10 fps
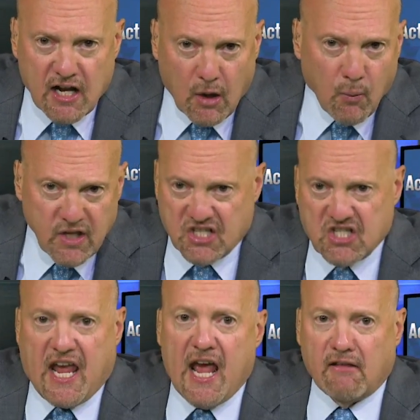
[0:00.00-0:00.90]
they wouldn't
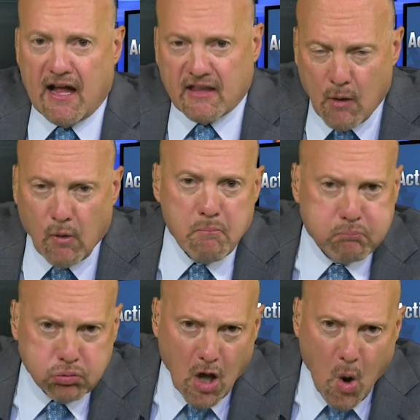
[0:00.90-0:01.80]
scale out. They would
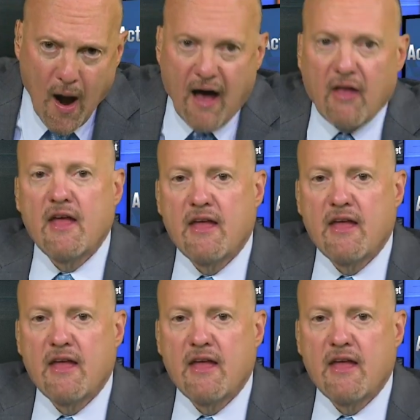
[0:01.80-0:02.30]
blow out.